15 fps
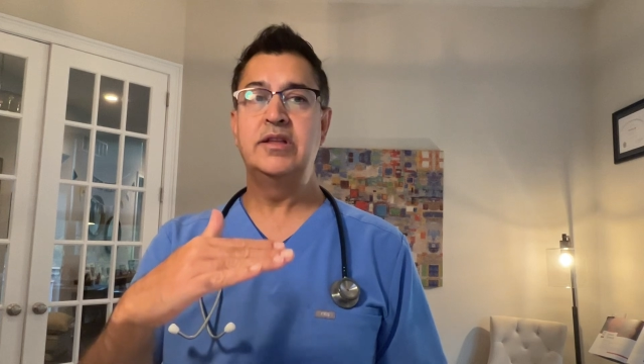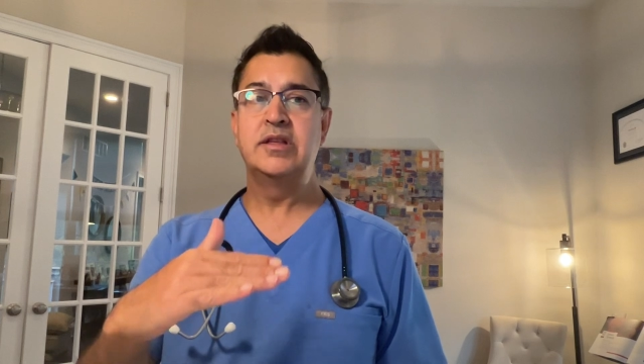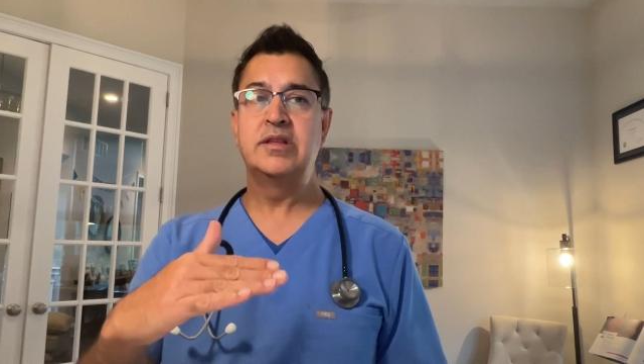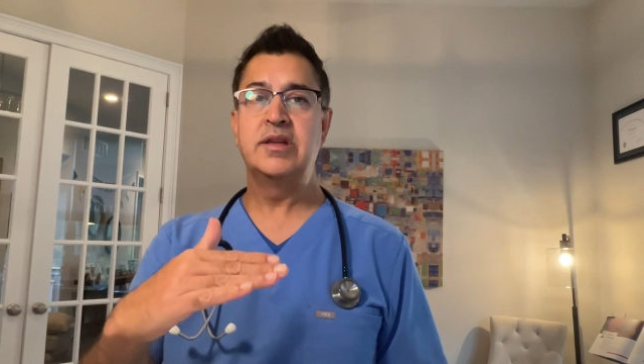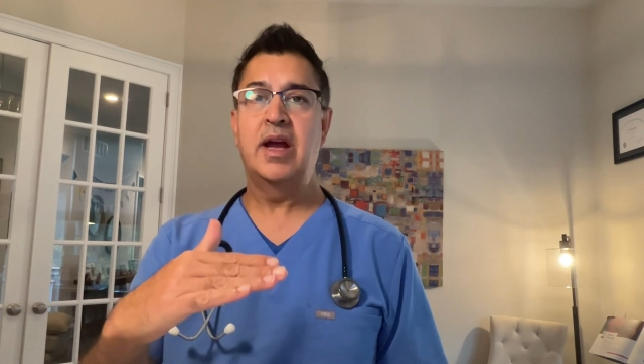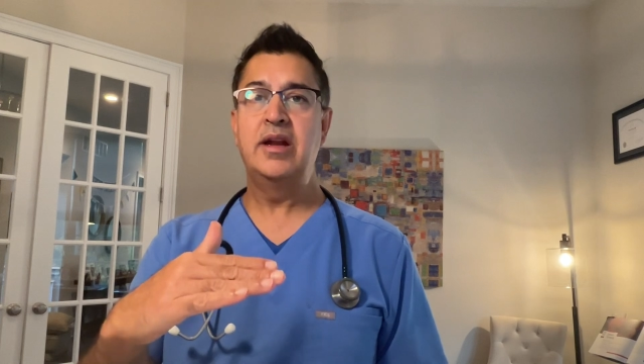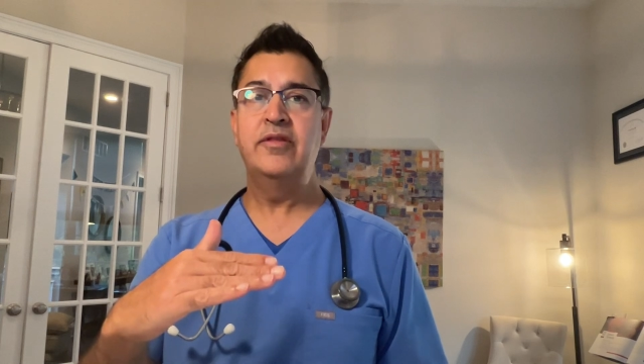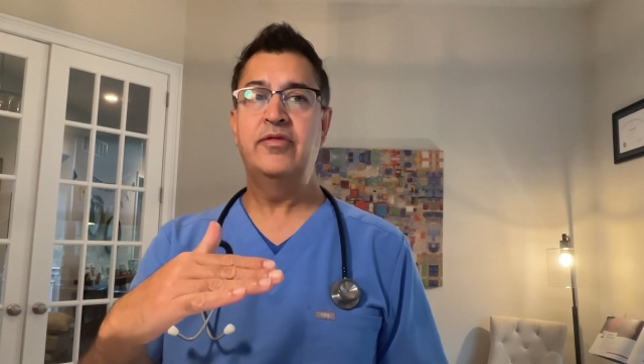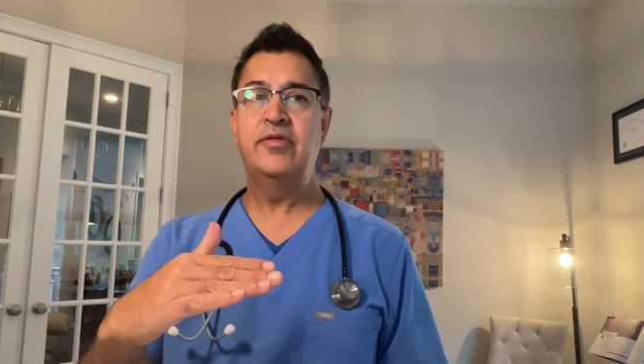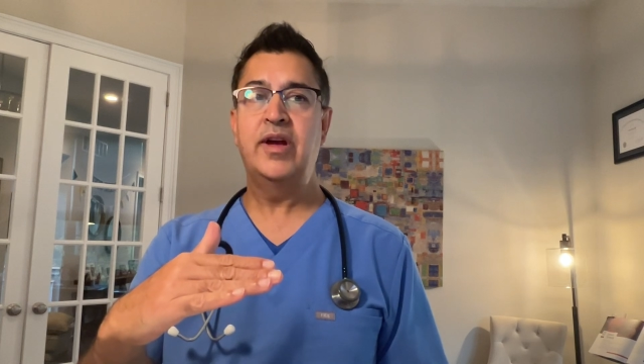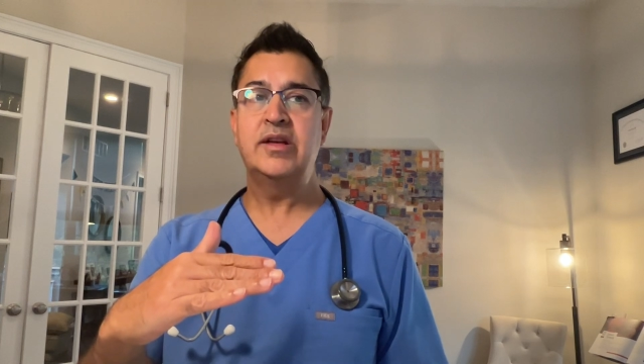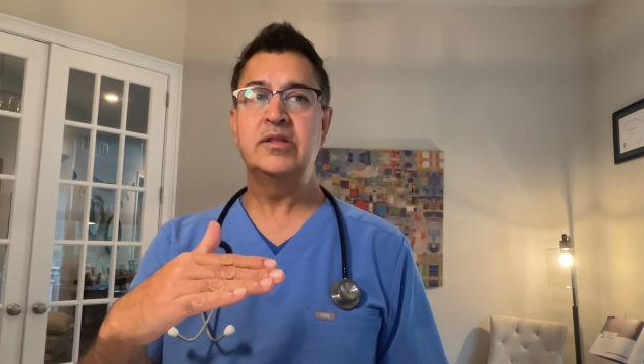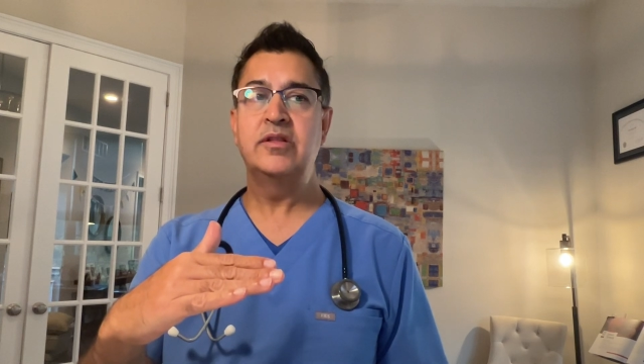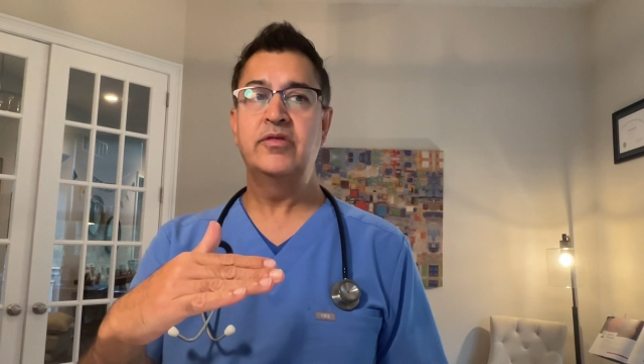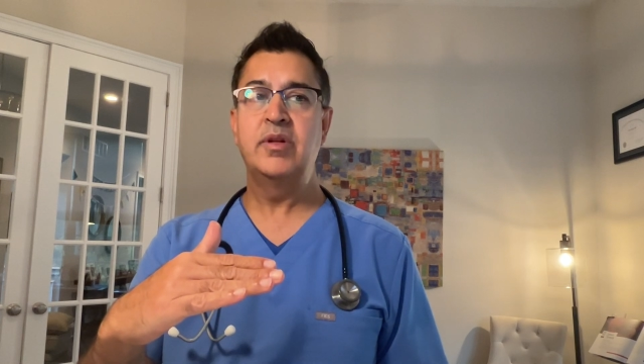side
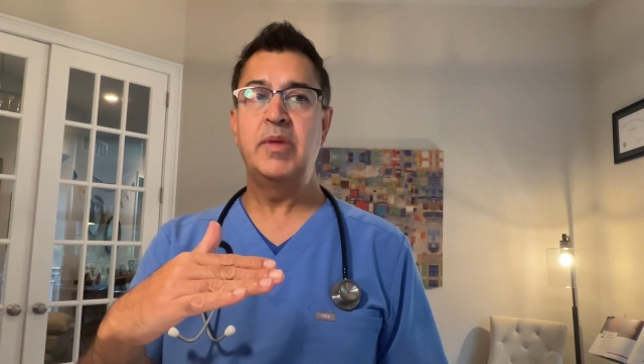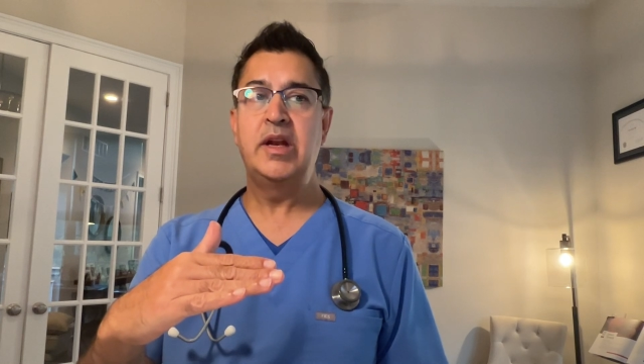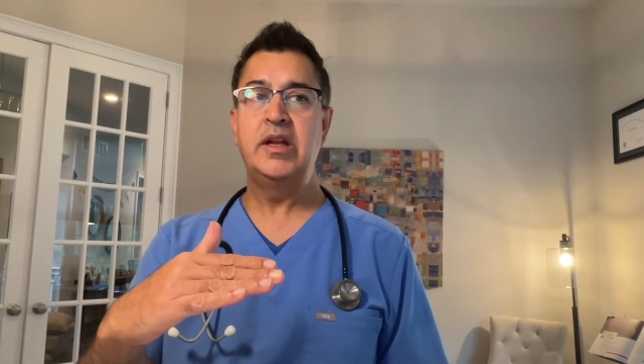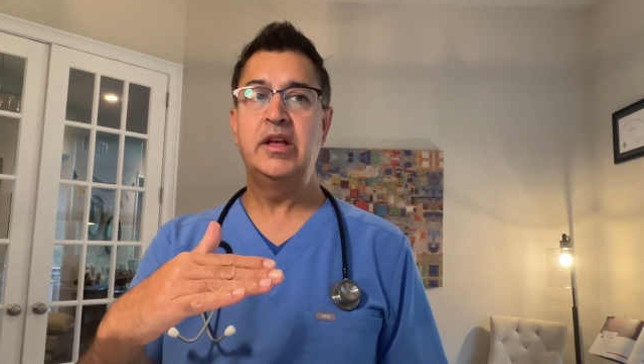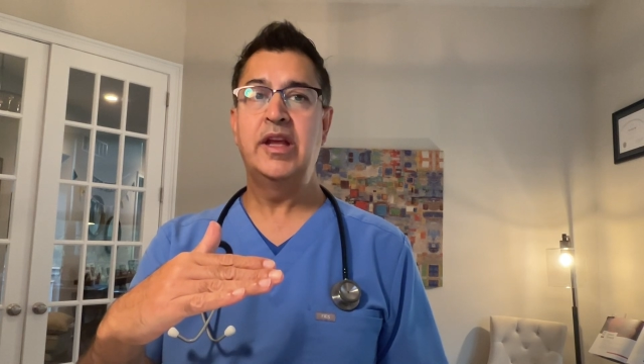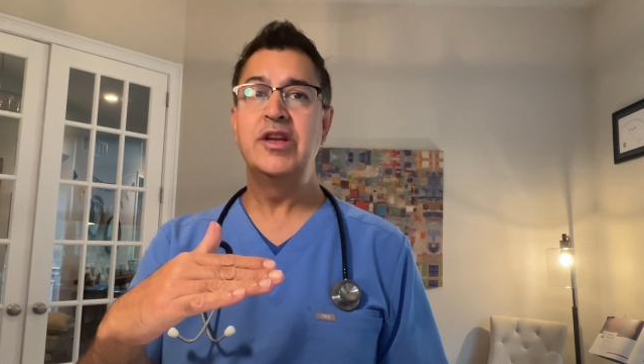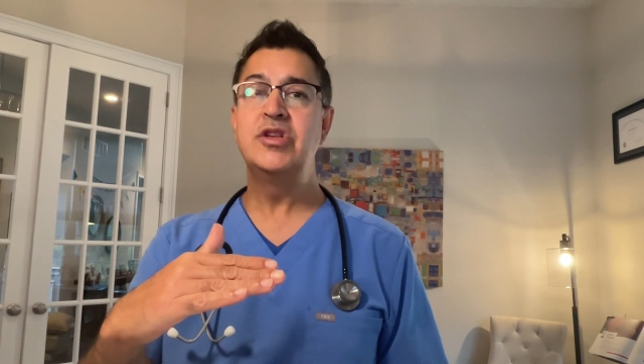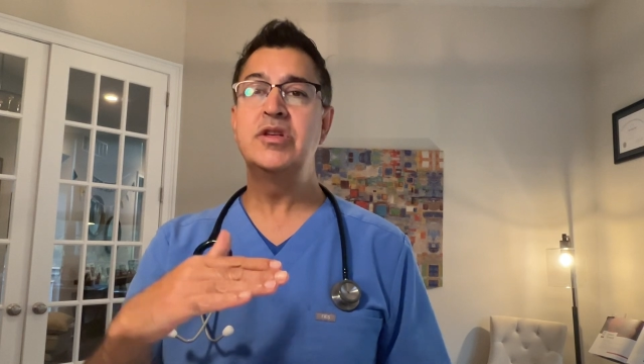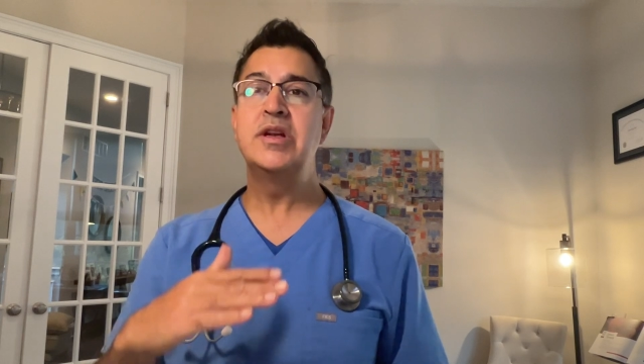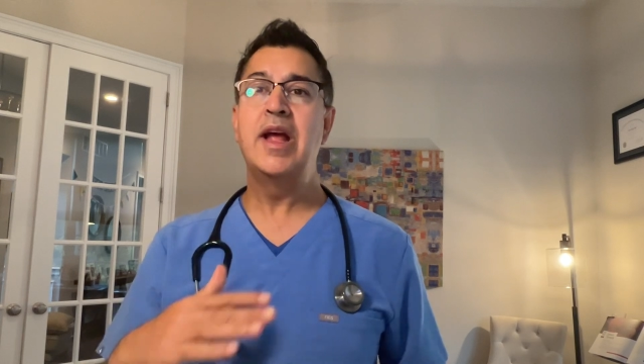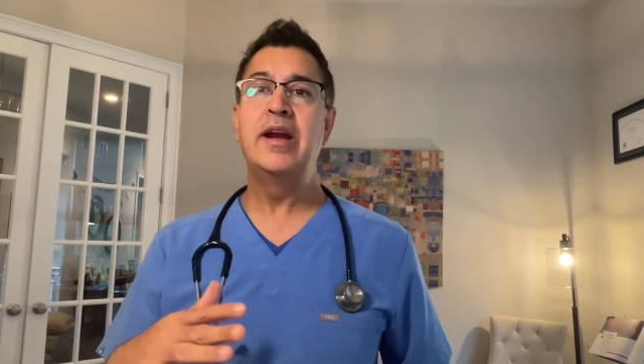effects of the medication,